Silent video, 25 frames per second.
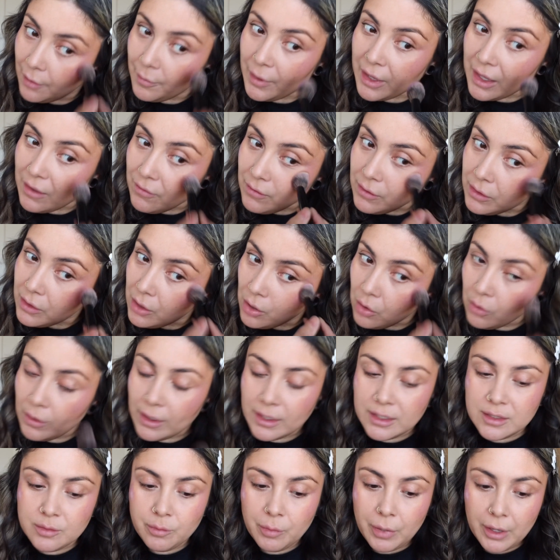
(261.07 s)
even though
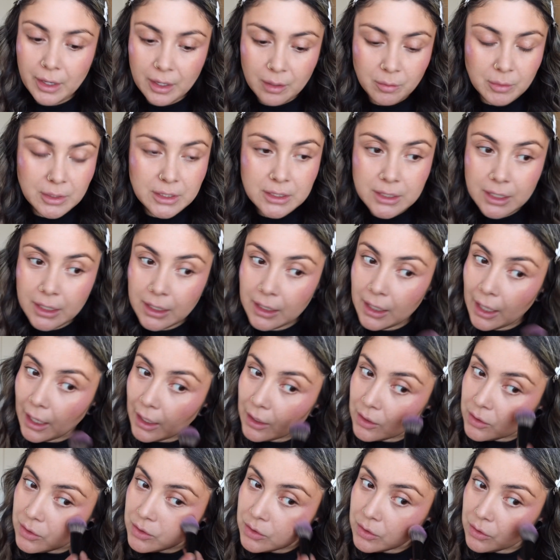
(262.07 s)
it's pigmented,
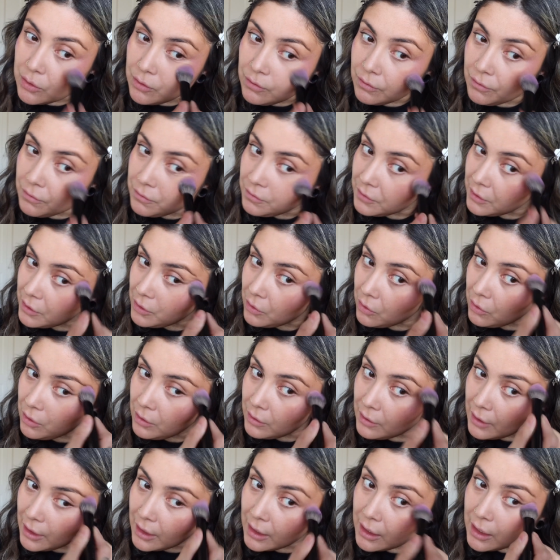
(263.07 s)
I do feel
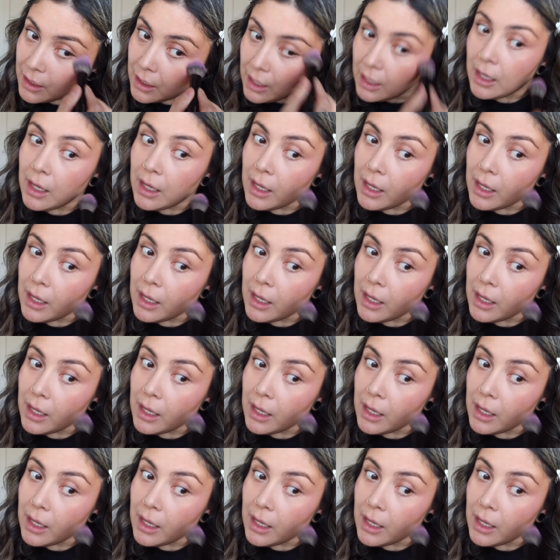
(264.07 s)
like